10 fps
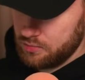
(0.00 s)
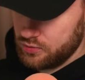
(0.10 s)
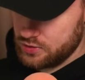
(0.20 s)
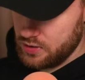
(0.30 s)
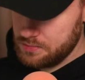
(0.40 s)
of
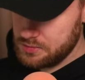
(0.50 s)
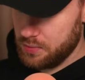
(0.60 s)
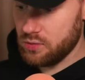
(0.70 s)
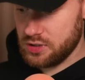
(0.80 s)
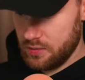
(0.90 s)
times, but
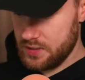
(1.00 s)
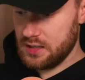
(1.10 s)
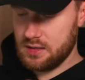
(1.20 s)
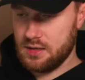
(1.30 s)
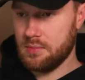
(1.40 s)
also he's
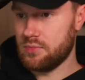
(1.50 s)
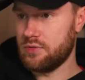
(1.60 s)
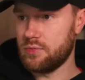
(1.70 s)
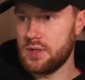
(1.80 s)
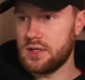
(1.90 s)
had a number
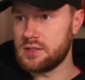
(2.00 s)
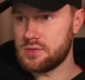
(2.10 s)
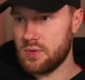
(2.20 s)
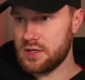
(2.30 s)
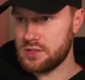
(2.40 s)
of weekends
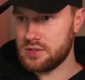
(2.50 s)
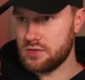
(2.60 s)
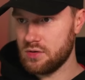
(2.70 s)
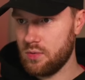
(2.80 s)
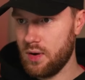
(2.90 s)
where it's just
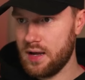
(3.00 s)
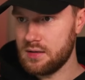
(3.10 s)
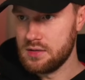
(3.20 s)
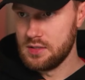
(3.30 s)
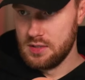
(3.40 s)
not quite
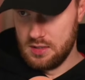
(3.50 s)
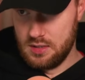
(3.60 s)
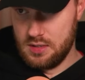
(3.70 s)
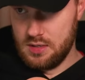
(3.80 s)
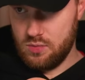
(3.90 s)

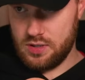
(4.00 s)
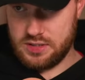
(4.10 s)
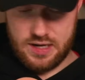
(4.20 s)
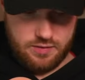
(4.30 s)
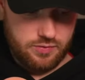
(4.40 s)
worked
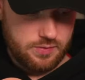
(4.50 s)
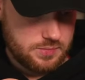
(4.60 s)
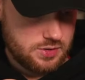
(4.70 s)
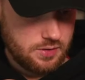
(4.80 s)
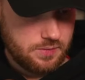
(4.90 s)
out for him.
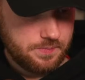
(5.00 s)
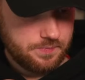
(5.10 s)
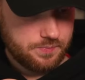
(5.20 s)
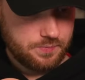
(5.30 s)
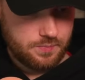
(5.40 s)
So,
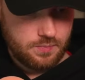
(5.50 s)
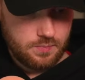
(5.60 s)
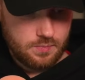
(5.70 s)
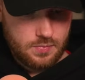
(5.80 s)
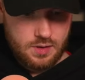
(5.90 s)

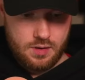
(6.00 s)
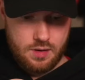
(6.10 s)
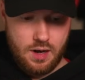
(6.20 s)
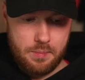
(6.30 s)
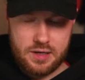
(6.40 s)

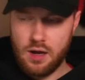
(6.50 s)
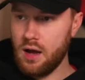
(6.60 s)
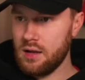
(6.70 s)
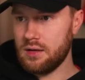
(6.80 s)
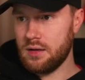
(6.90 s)
I mean,
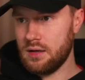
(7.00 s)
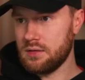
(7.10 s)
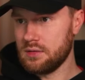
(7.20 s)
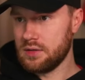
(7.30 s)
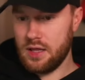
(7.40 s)

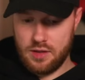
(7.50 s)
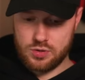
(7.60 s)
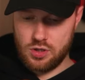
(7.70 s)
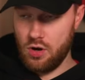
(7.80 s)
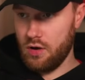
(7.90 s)
there
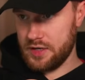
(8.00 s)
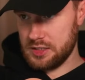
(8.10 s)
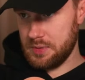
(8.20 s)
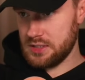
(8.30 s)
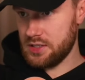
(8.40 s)
was a lot of
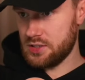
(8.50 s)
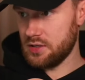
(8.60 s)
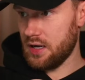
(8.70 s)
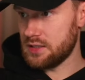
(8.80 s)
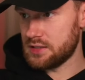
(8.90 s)
expectation
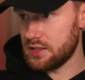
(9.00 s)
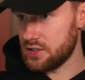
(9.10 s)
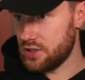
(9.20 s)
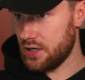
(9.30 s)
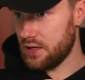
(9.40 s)
going into
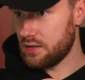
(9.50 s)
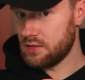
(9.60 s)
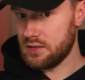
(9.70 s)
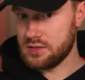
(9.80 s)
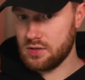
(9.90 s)
this year,
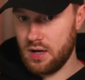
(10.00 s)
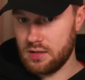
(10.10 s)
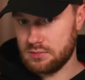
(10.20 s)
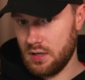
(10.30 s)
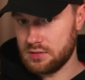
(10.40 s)
and so
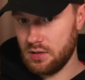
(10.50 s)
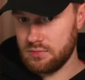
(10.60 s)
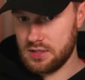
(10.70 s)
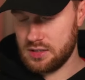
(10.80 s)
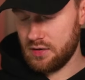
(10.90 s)
I don't
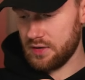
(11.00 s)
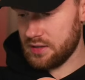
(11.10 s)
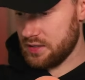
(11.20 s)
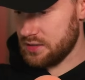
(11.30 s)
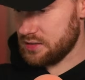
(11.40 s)
necessarily
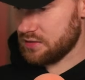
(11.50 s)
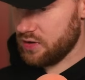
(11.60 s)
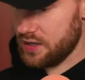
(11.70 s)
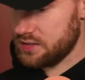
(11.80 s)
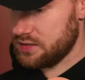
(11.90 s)
think it's a
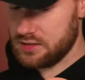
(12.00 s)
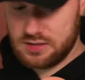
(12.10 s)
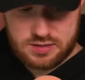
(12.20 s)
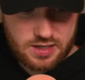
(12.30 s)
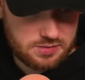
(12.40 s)
crazy thing to
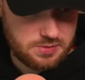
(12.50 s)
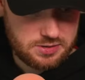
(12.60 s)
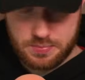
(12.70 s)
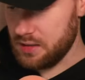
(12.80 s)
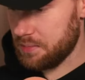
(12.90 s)
say it's
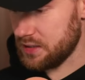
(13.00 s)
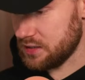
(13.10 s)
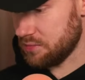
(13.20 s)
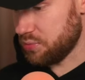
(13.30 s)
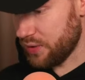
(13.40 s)
been a bit
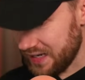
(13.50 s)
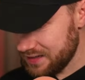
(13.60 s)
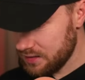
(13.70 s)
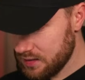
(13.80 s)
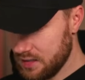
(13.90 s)

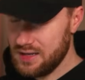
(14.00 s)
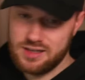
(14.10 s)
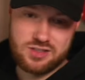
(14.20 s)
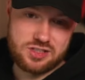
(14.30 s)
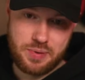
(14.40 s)
disappointing.
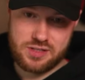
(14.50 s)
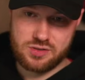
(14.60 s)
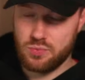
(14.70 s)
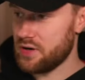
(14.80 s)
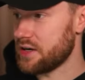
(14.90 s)
It just depends
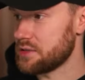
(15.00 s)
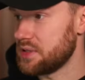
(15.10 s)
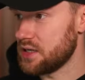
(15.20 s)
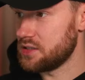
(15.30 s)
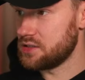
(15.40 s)
on what your
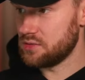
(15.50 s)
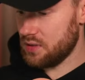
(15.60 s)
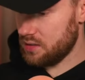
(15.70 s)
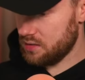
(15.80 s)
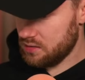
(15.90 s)
expectations
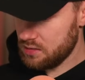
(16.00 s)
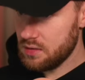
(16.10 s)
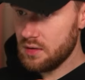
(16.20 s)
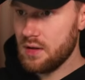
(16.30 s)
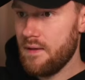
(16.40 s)
were, you know.
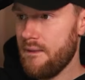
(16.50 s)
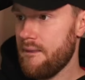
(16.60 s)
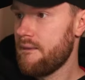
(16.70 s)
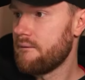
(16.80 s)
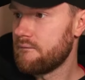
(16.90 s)

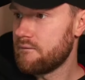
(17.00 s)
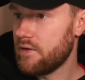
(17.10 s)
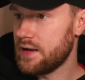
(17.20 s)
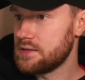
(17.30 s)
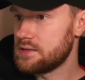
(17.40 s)

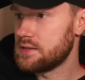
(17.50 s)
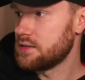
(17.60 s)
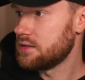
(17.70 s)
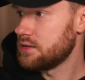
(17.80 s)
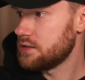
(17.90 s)
Right,
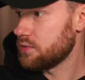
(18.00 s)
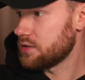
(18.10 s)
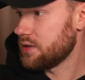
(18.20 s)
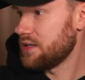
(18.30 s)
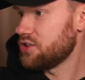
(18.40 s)
this one's
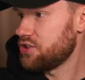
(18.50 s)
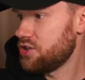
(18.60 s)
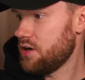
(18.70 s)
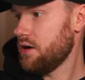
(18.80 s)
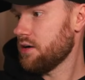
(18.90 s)
going to
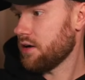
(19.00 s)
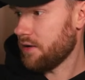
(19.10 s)
Chicago.